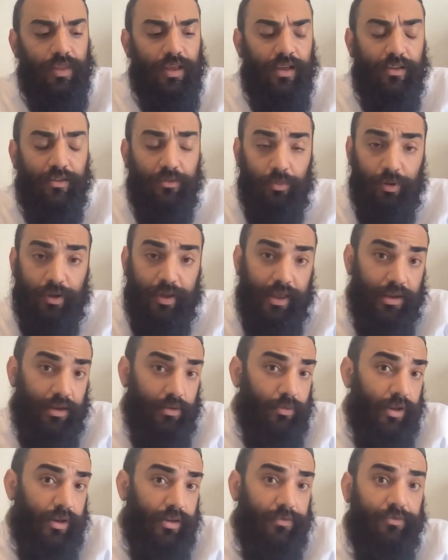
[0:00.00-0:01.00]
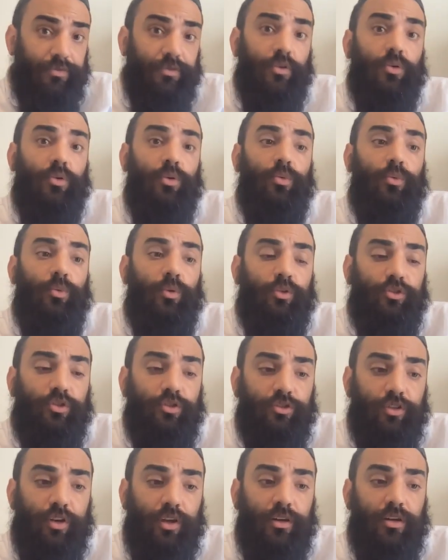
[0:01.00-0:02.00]
as we're getting ready for Rosh
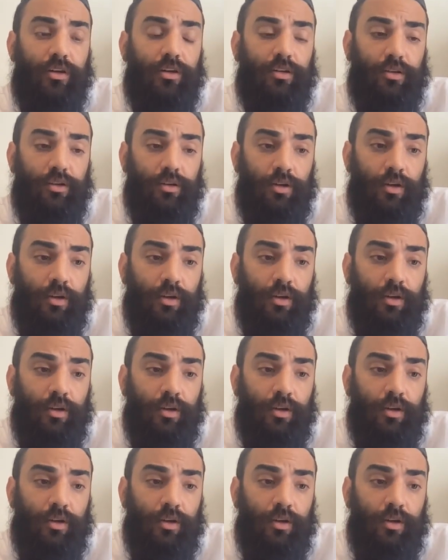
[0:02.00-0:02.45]
Hashanah,